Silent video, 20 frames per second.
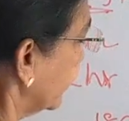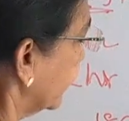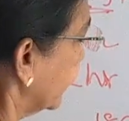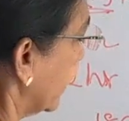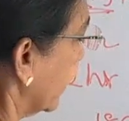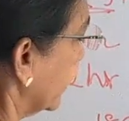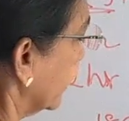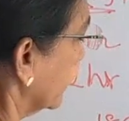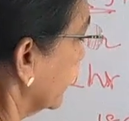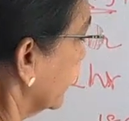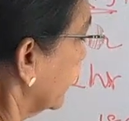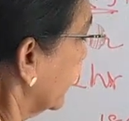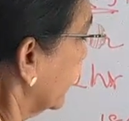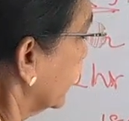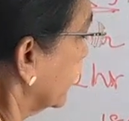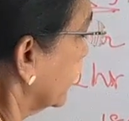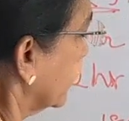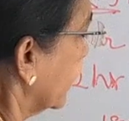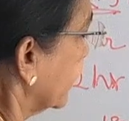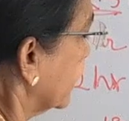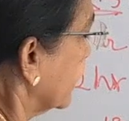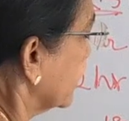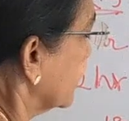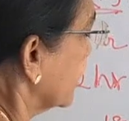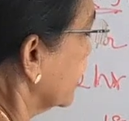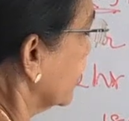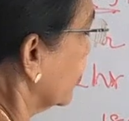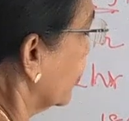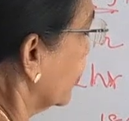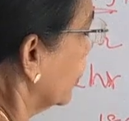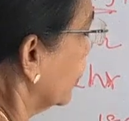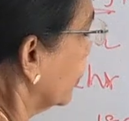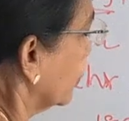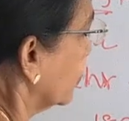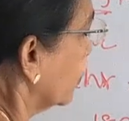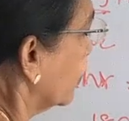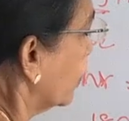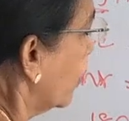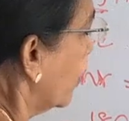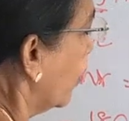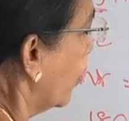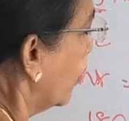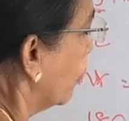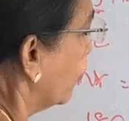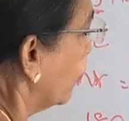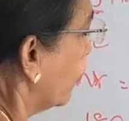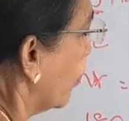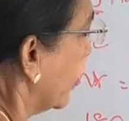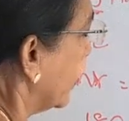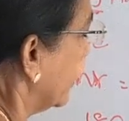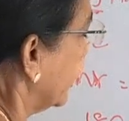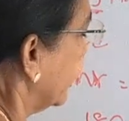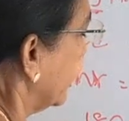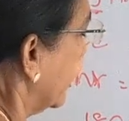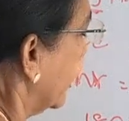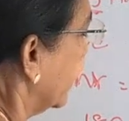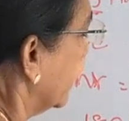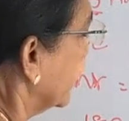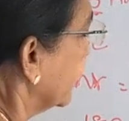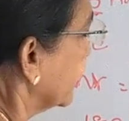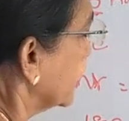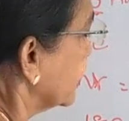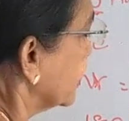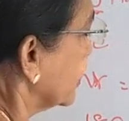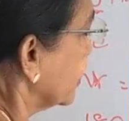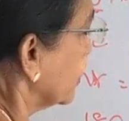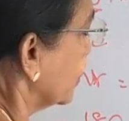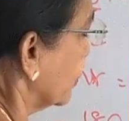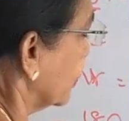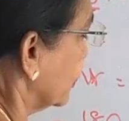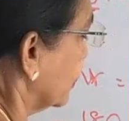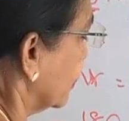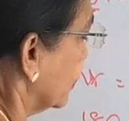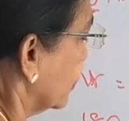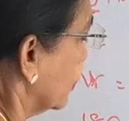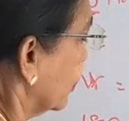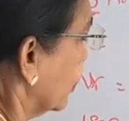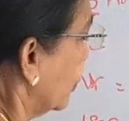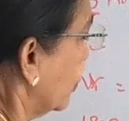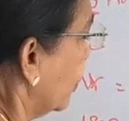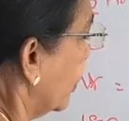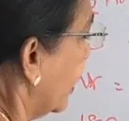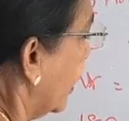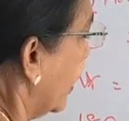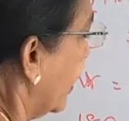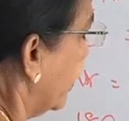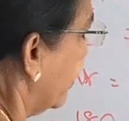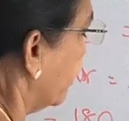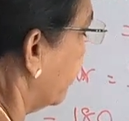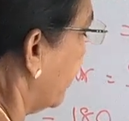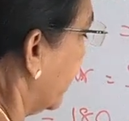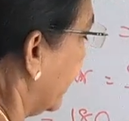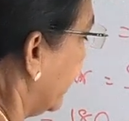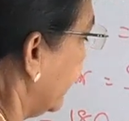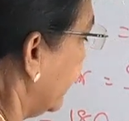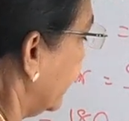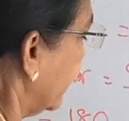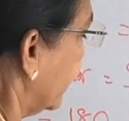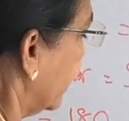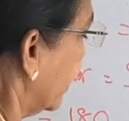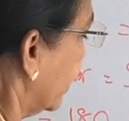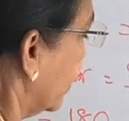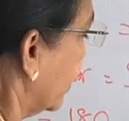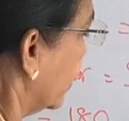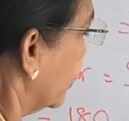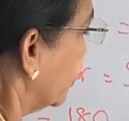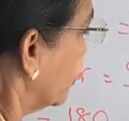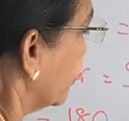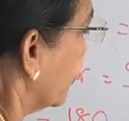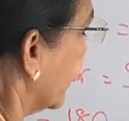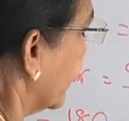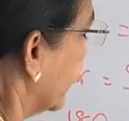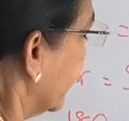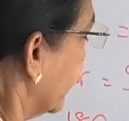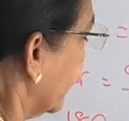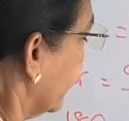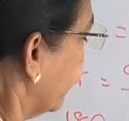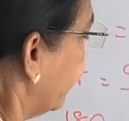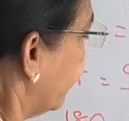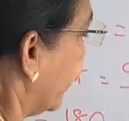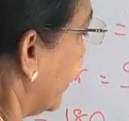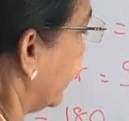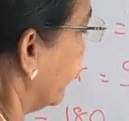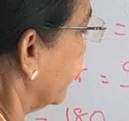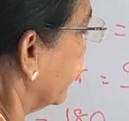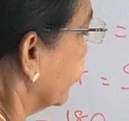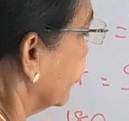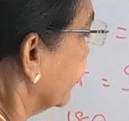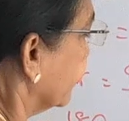10. That is equal to 1800 by 25.